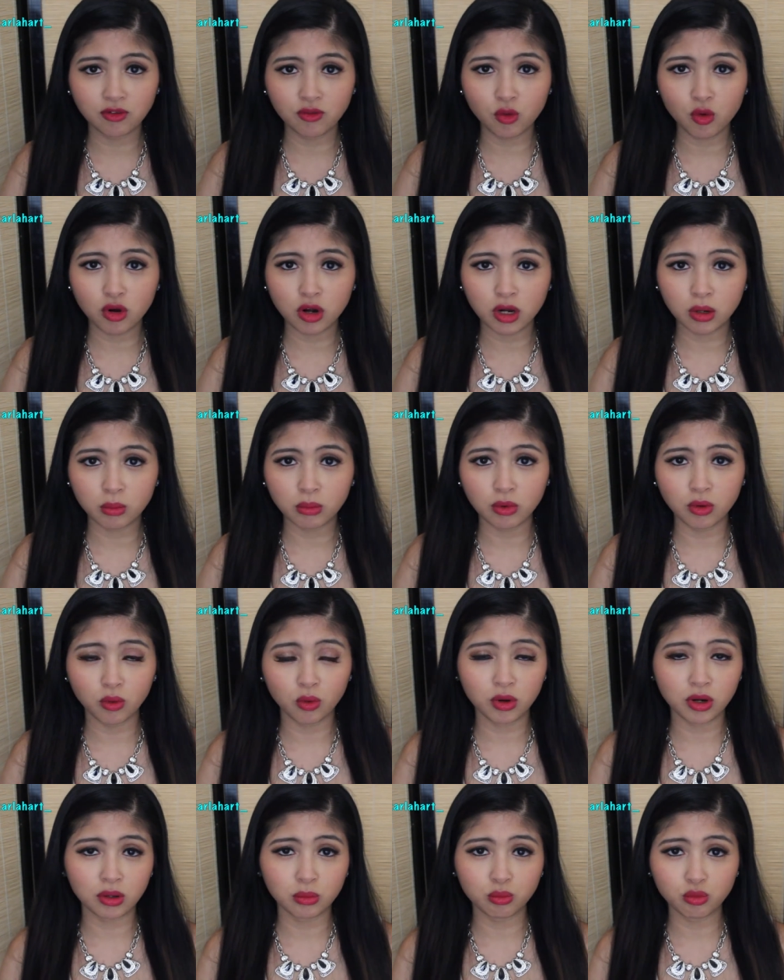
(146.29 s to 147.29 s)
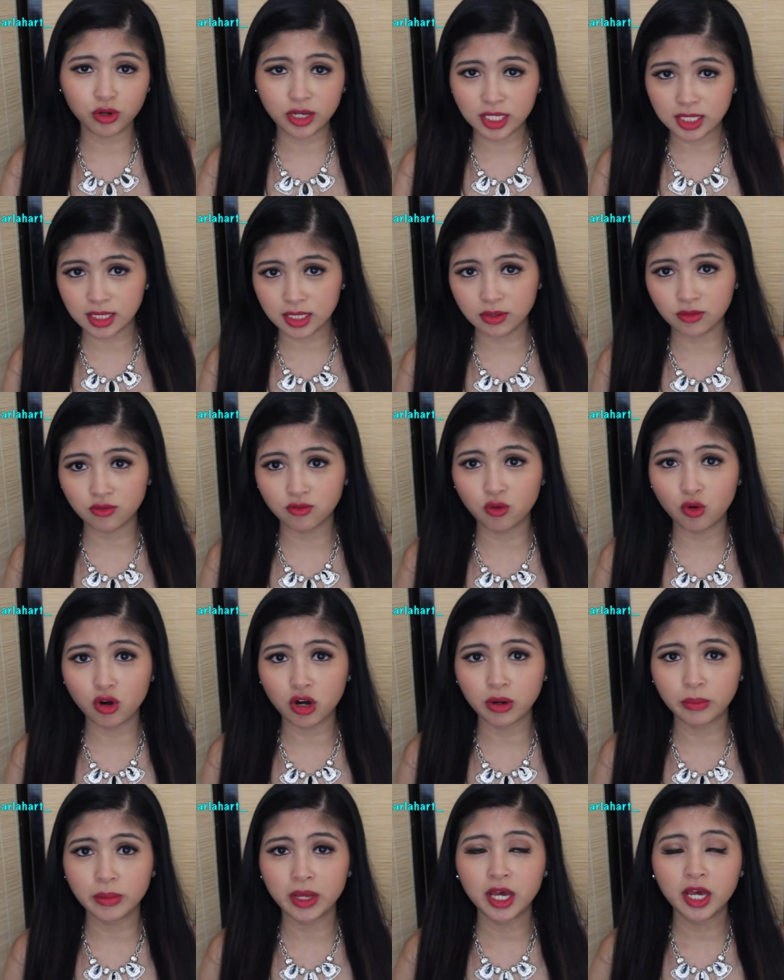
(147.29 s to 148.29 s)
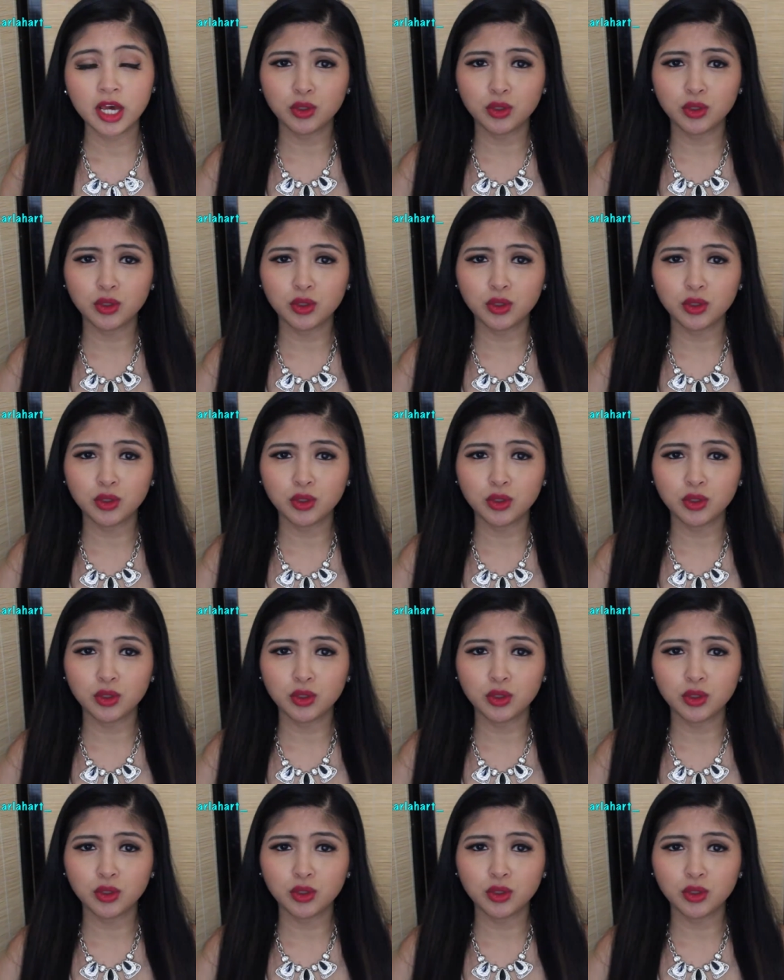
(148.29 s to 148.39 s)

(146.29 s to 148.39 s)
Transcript: form or a bracelet form.